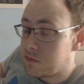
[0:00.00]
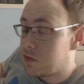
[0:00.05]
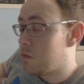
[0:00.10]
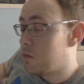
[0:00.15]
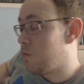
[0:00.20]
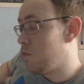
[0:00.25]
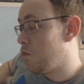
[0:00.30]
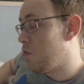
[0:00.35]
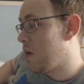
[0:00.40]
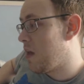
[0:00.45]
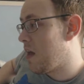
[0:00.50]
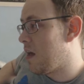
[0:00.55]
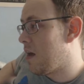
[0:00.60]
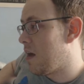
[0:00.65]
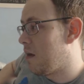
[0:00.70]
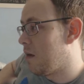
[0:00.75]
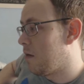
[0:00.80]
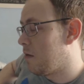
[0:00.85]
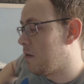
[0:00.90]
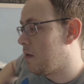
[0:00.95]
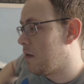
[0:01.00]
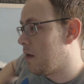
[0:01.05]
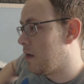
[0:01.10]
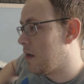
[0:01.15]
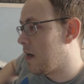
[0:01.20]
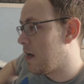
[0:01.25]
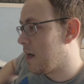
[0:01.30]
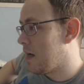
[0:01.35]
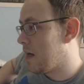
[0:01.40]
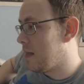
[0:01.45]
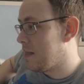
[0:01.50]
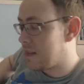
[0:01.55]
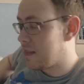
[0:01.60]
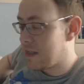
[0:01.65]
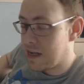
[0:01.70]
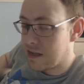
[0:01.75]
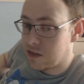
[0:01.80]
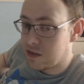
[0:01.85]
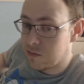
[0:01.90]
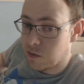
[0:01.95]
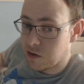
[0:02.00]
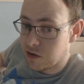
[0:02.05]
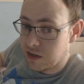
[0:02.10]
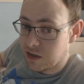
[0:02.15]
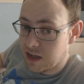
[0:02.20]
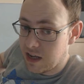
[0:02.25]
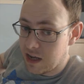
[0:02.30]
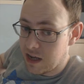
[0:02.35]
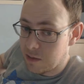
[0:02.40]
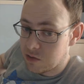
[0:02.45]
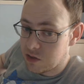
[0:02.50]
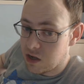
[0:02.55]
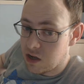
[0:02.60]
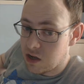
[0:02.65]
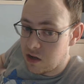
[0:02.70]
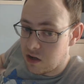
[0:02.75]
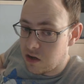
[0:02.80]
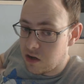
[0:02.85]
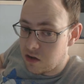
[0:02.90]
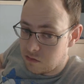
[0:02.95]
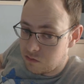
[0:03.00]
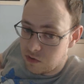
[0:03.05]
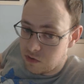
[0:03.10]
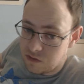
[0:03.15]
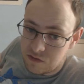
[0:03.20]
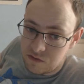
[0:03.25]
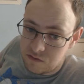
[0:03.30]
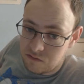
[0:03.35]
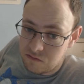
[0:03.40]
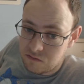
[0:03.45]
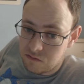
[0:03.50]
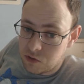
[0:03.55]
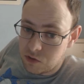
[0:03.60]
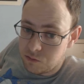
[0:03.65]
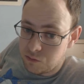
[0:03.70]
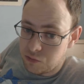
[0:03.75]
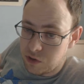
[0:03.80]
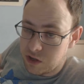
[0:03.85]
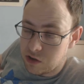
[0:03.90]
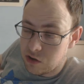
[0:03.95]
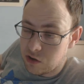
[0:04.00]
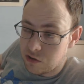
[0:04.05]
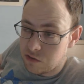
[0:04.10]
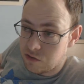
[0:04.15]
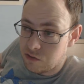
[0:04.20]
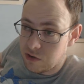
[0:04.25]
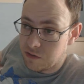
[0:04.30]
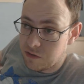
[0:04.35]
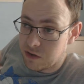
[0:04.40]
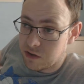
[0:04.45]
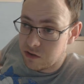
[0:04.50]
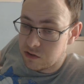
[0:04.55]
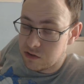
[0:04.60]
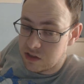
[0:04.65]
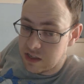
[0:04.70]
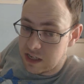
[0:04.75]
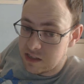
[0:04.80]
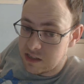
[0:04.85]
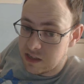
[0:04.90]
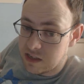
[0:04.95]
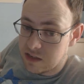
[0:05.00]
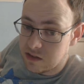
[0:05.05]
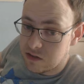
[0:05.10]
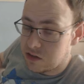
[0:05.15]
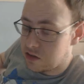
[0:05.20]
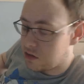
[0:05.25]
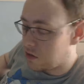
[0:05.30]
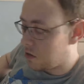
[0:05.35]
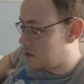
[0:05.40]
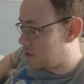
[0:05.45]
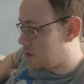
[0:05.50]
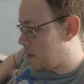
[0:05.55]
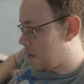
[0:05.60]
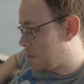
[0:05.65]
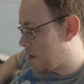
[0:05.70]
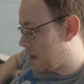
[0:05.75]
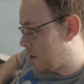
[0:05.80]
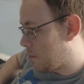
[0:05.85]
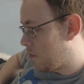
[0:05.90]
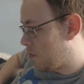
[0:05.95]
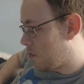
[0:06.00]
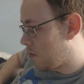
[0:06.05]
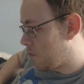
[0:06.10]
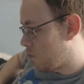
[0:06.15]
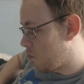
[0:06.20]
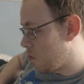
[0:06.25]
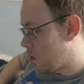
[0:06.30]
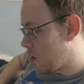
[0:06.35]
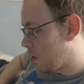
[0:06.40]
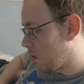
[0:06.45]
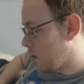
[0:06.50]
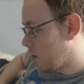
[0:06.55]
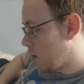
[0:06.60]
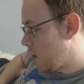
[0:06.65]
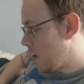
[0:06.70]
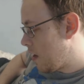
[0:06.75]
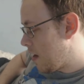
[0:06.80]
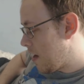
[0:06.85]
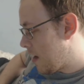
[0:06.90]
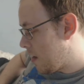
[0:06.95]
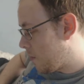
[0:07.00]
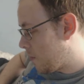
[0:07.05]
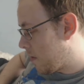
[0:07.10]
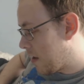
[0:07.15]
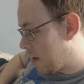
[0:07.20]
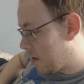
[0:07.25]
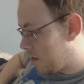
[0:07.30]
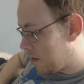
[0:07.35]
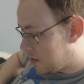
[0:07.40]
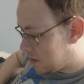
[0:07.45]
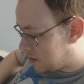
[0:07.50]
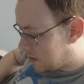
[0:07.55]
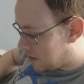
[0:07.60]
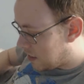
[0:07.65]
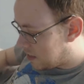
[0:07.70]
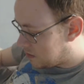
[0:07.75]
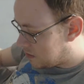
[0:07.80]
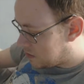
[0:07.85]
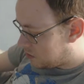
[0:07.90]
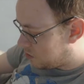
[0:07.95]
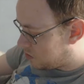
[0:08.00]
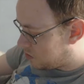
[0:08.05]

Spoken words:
some pretty high intense modern games with pretty good graphical settings, so I'm happy overall. Anyway, let's get